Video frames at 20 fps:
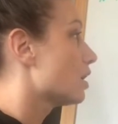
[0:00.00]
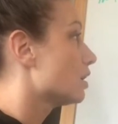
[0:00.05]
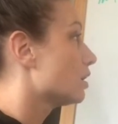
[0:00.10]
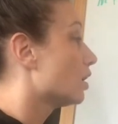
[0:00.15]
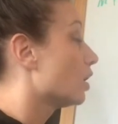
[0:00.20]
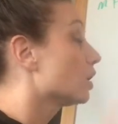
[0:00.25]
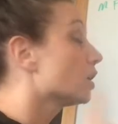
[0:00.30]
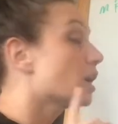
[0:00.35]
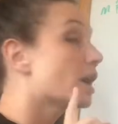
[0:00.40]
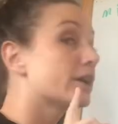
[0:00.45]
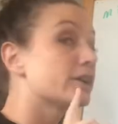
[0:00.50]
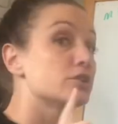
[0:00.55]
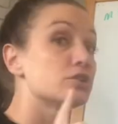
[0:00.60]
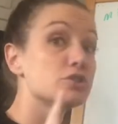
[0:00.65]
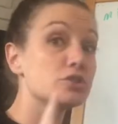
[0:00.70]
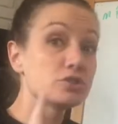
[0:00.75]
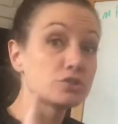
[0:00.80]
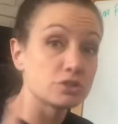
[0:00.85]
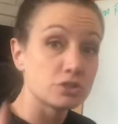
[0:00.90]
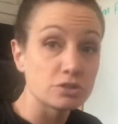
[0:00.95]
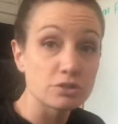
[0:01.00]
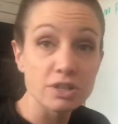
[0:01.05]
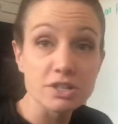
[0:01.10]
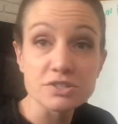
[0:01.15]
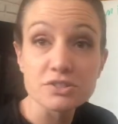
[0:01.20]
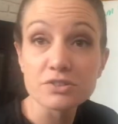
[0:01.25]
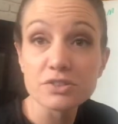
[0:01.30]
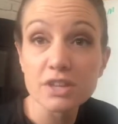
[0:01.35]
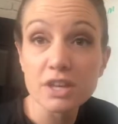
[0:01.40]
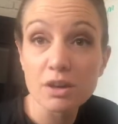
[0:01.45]
Hold on. Do you guys
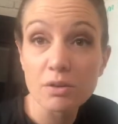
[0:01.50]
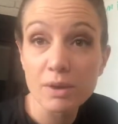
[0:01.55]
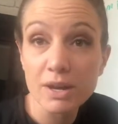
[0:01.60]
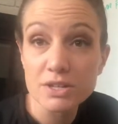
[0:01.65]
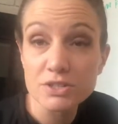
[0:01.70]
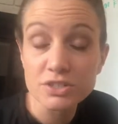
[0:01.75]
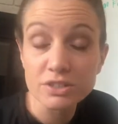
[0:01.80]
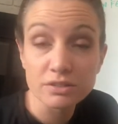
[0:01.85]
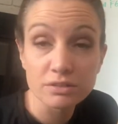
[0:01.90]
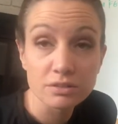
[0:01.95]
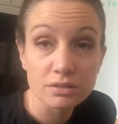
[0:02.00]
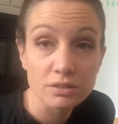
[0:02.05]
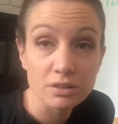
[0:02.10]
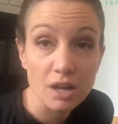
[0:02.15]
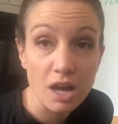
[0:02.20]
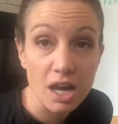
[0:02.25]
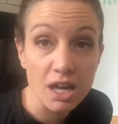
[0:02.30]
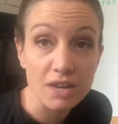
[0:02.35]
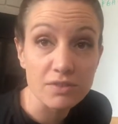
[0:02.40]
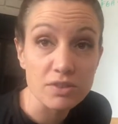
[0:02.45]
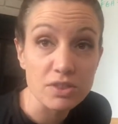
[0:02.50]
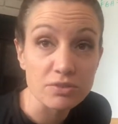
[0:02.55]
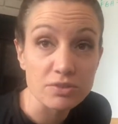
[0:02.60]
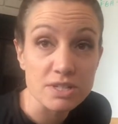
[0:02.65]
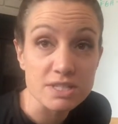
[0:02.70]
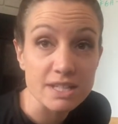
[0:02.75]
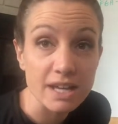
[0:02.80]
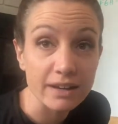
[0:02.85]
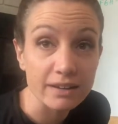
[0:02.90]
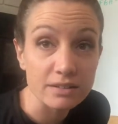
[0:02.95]
know the equation? I'll give you 3
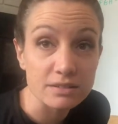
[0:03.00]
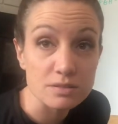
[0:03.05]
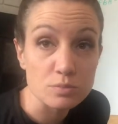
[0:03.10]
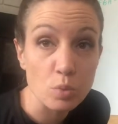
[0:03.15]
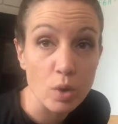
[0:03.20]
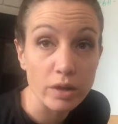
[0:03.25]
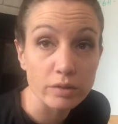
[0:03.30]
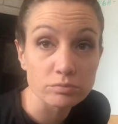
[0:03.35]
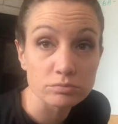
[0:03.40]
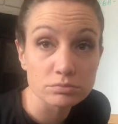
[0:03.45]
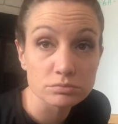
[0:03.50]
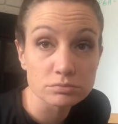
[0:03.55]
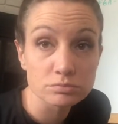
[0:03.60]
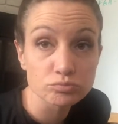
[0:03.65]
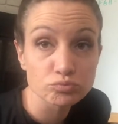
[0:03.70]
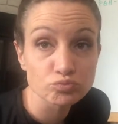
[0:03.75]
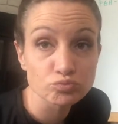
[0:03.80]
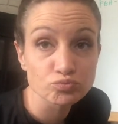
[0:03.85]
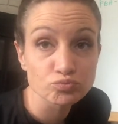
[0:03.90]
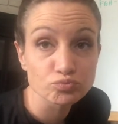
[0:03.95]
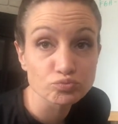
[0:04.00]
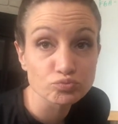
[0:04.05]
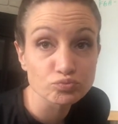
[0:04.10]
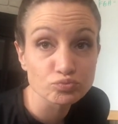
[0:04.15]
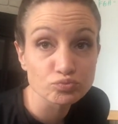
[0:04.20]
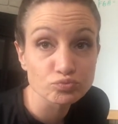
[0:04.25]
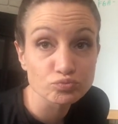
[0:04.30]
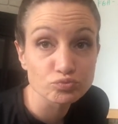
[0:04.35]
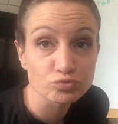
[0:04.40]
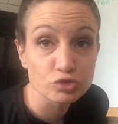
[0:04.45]
seconds. 1,
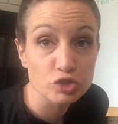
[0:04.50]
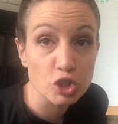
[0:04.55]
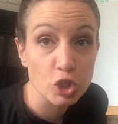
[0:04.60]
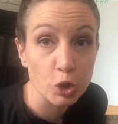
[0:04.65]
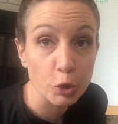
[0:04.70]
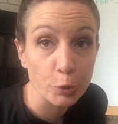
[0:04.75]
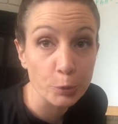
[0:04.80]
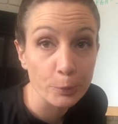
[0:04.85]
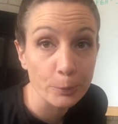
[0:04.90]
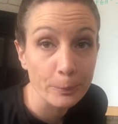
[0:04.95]
2,